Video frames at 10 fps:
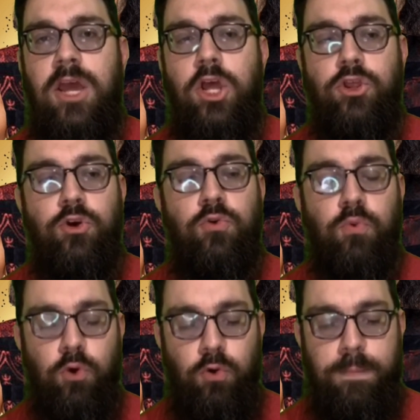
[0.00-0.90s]
The
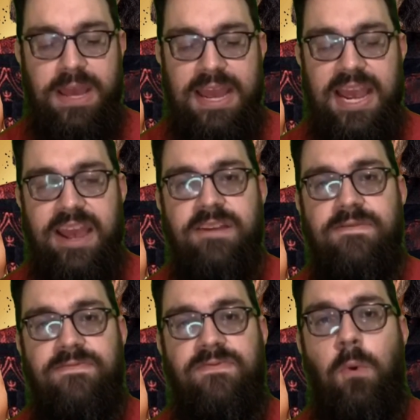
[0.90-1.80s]
group in
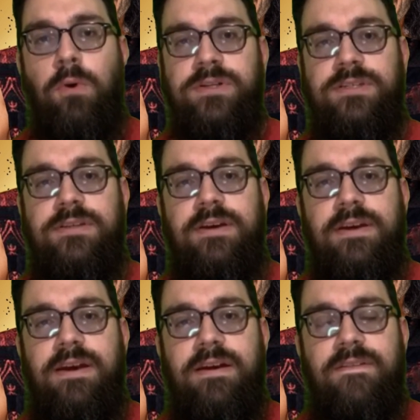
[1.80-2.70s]
force
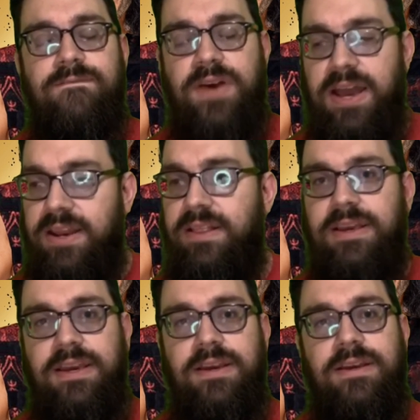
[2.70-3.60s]

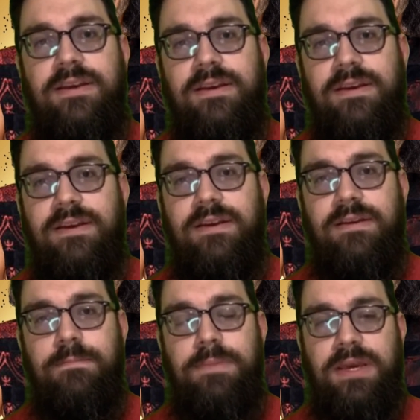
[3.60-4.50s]
finally
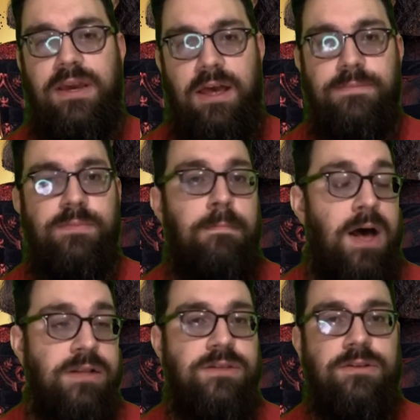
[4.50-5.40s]
becomes
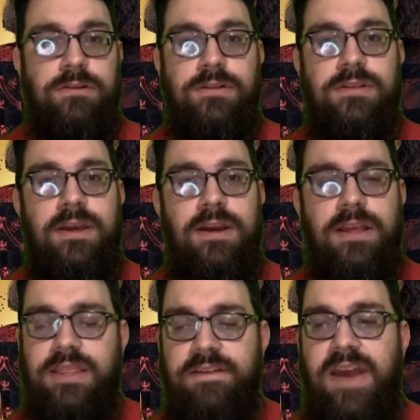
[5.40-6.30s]
monsters
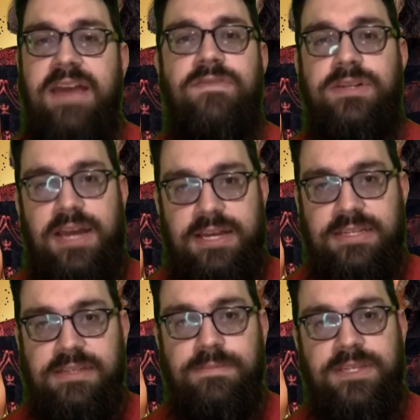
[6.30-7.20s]
that they've
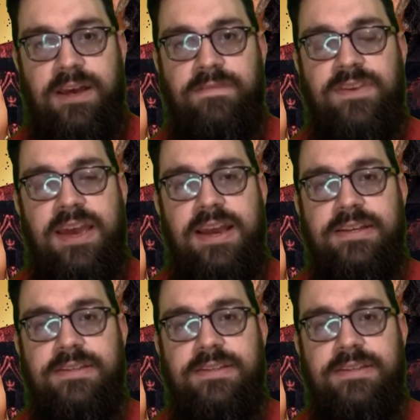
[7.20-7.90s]
advertised themselves as.